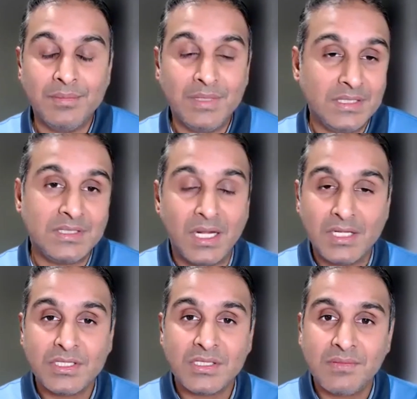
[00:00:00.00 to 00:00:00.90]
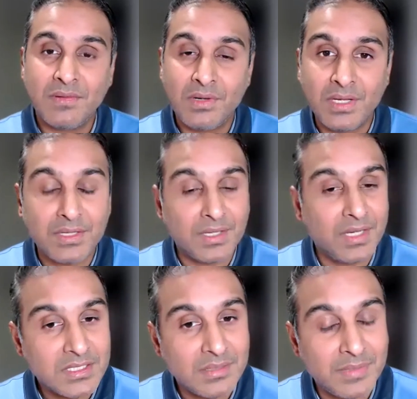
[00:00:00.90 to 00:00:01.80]
It's not just for
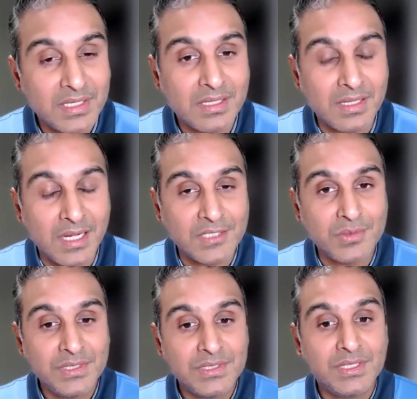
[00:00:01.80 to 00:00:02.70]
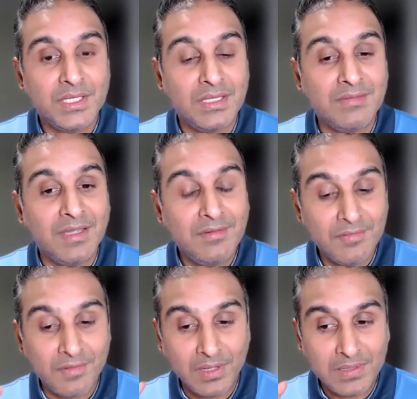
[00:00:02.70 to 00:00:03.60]
international medical graduates, even
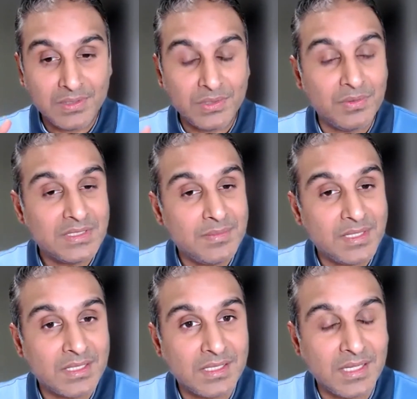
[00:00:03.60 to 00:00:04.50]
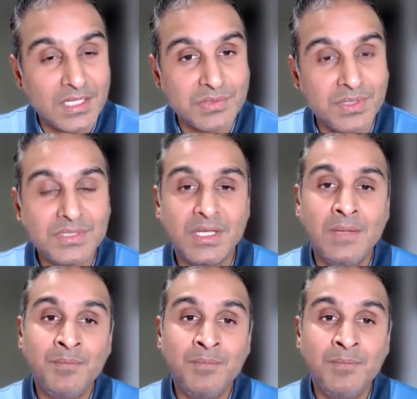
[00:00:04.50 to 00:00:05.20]
for US medical graduates.